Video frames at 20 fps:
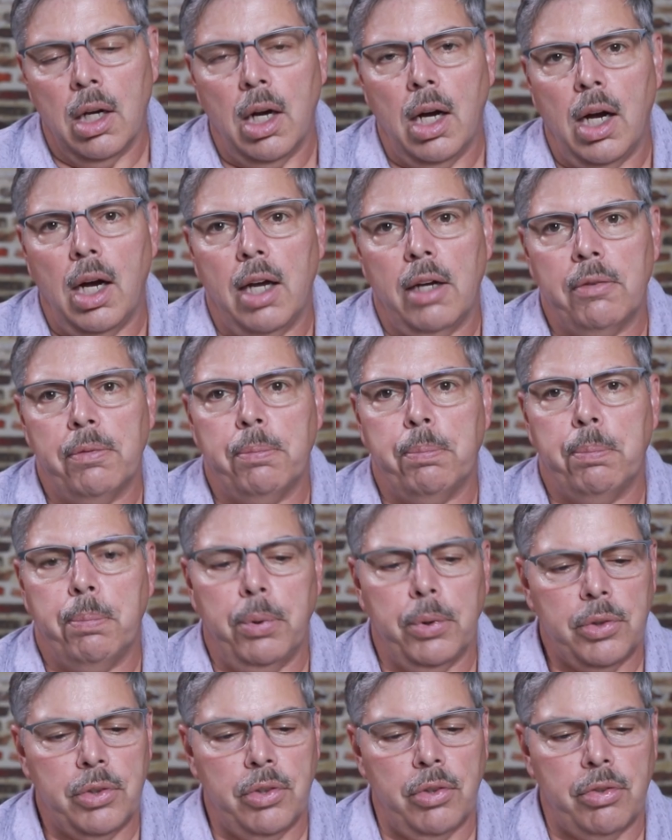I've
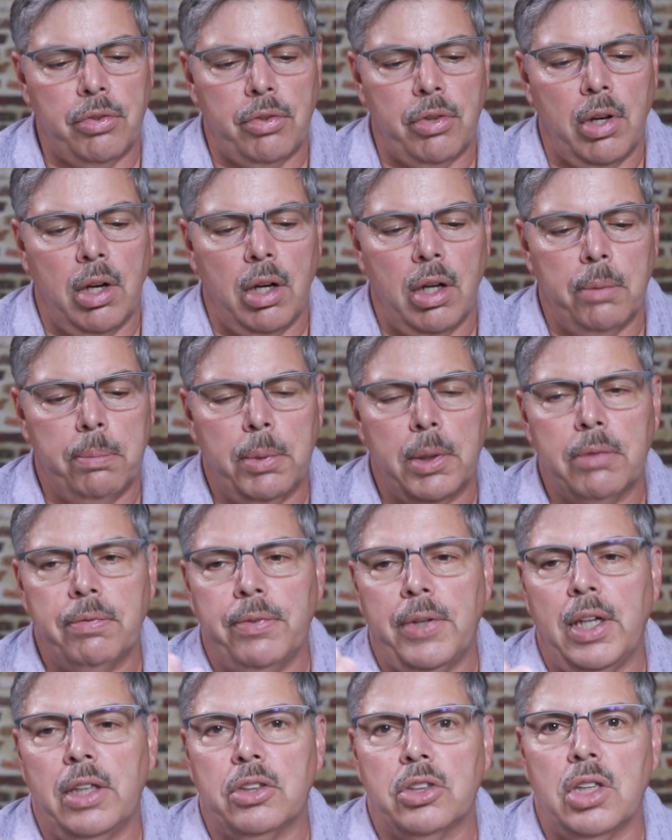put this uh, big
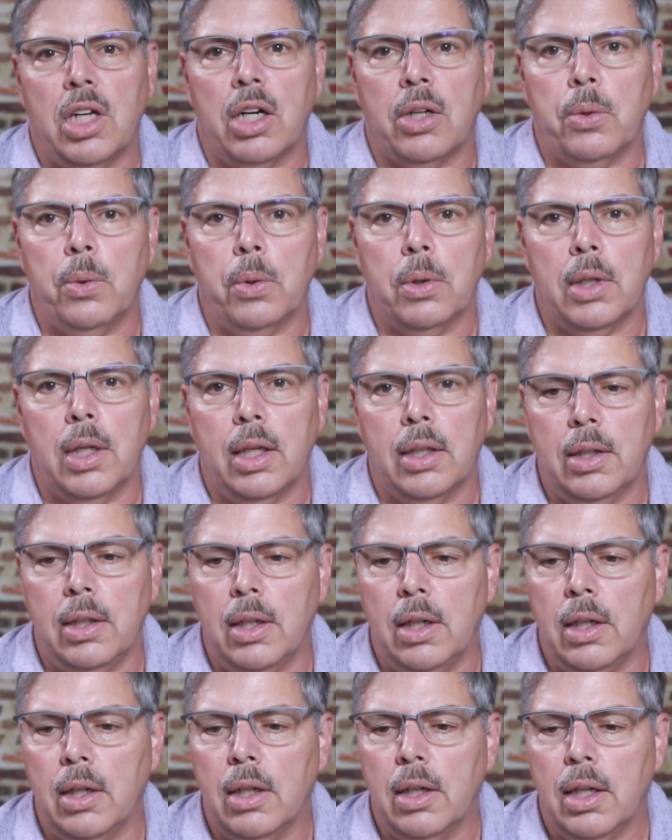fat shock cord on
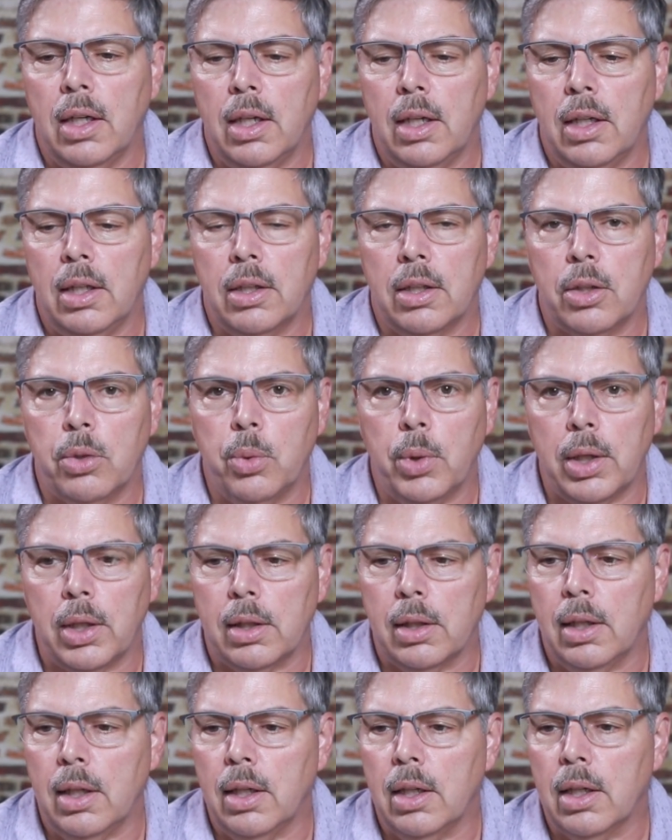there and a
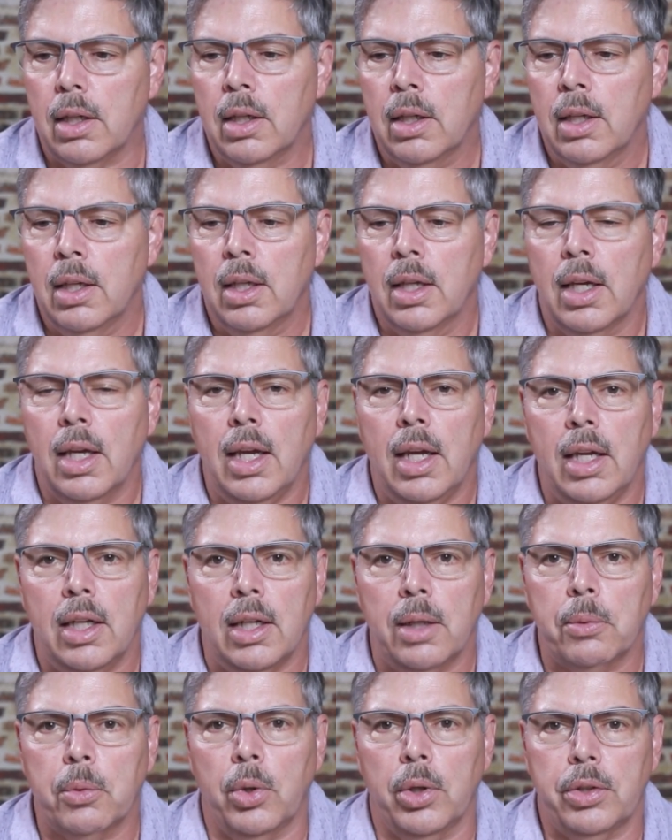quick link, and
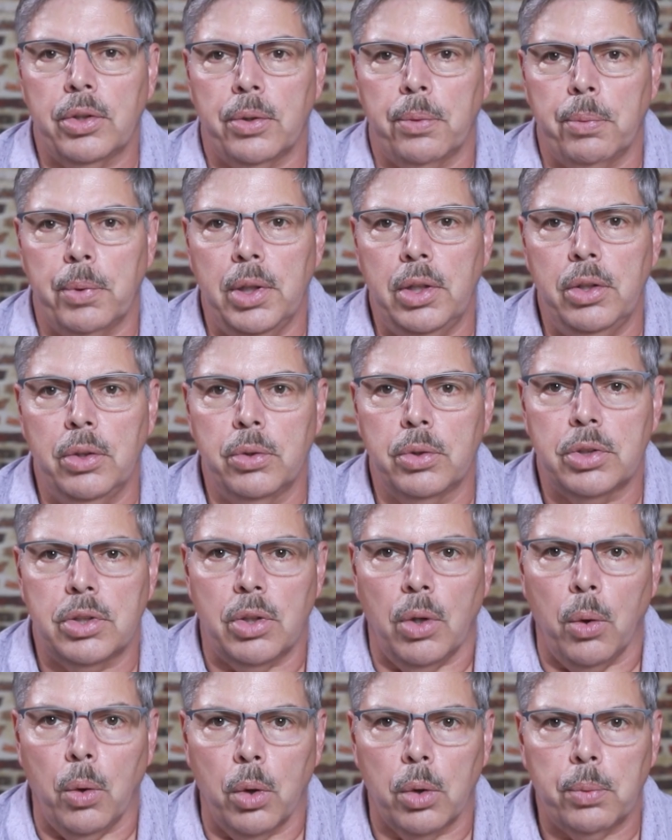I'm going to reuse the
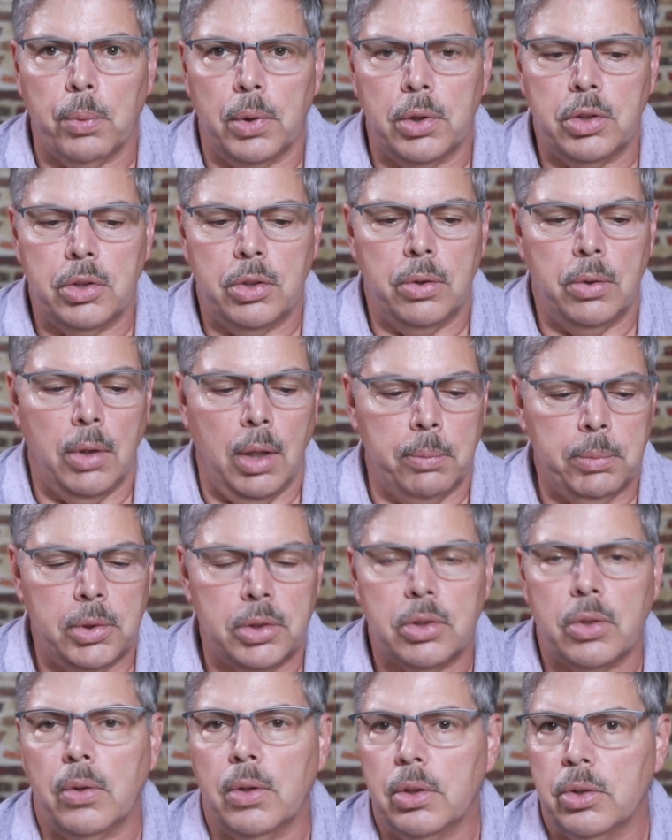old one too. I'm
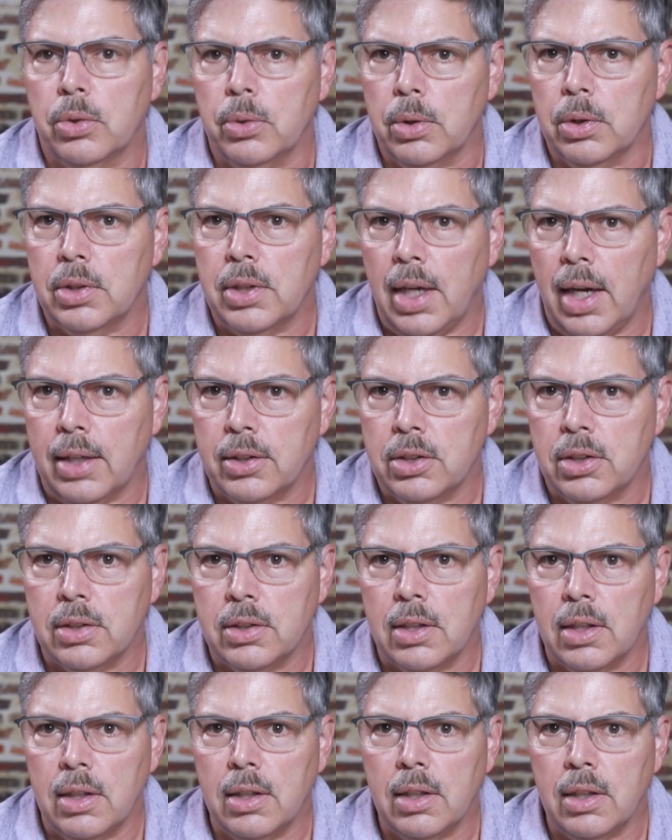just going to attach it
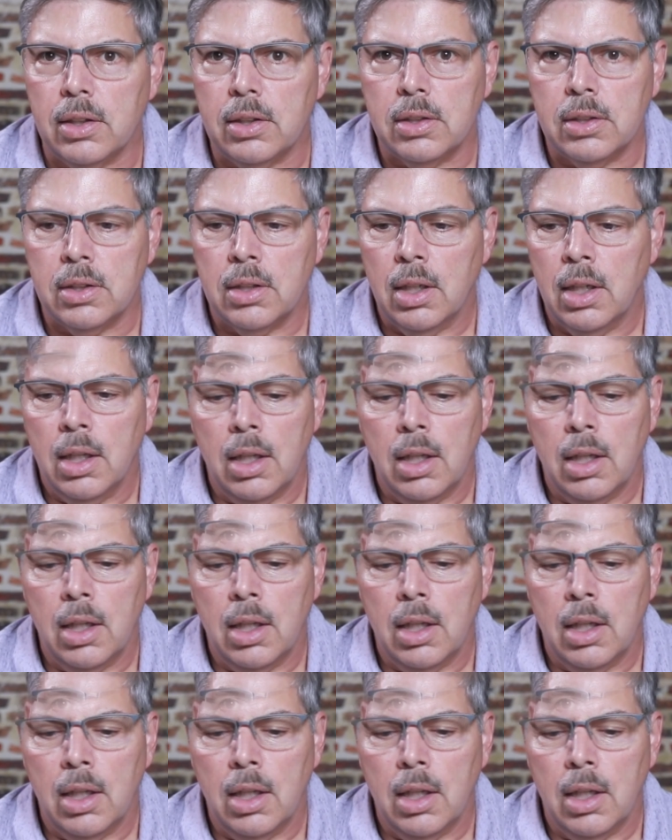to this.